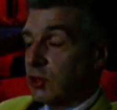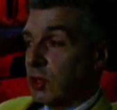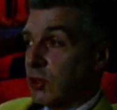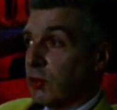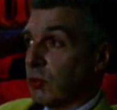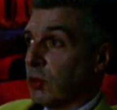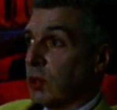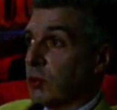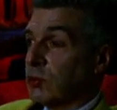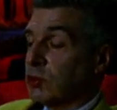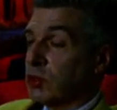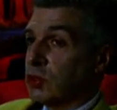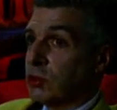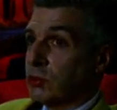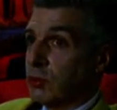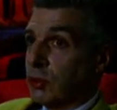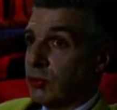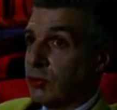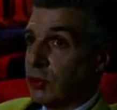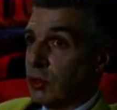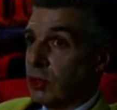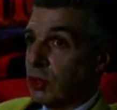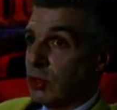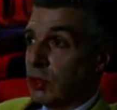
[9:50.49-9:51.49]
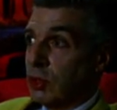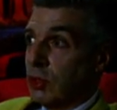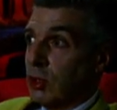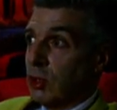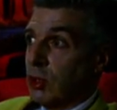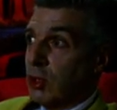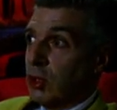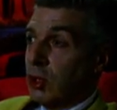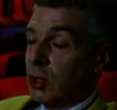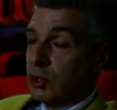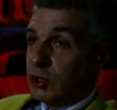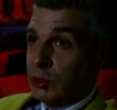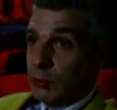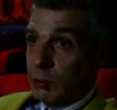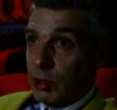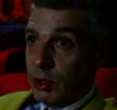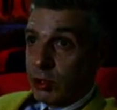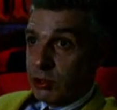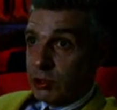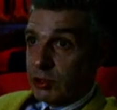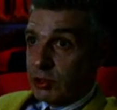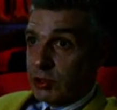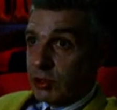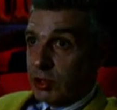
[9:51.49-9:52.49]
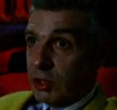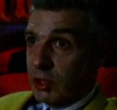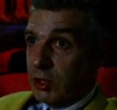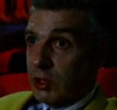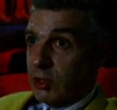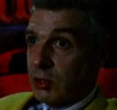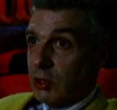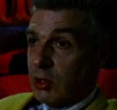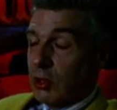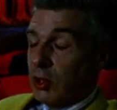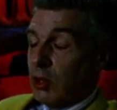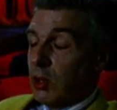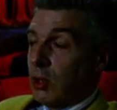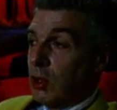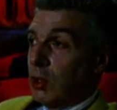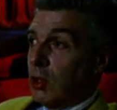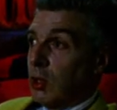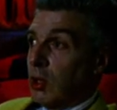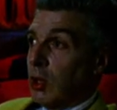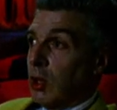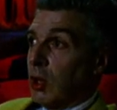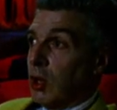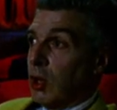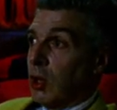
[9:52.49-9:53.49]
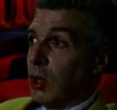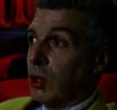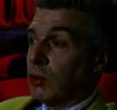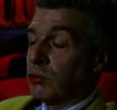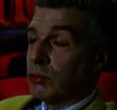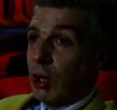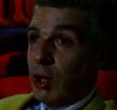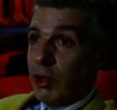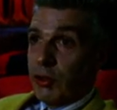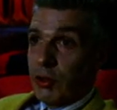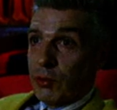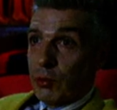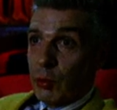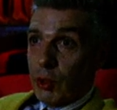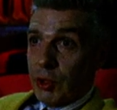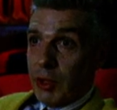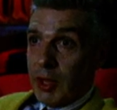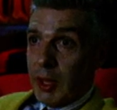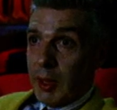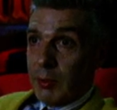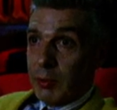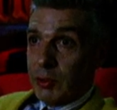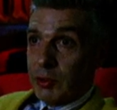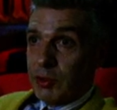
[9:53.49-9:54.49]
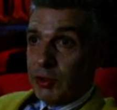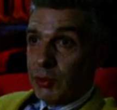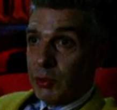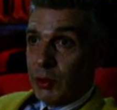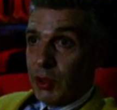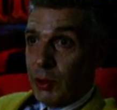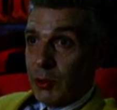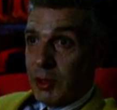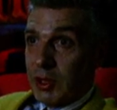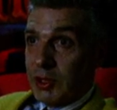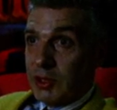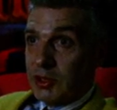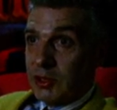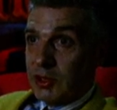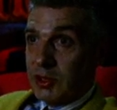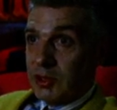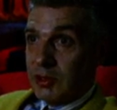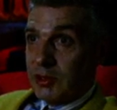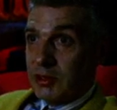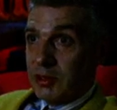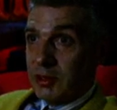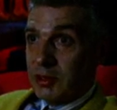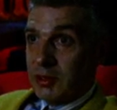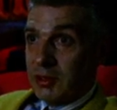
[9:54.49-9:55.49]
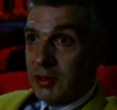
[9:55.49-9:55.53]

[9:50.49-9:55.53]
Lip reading: I thought that was terrific, a democracy, rather than what happens with Oasis.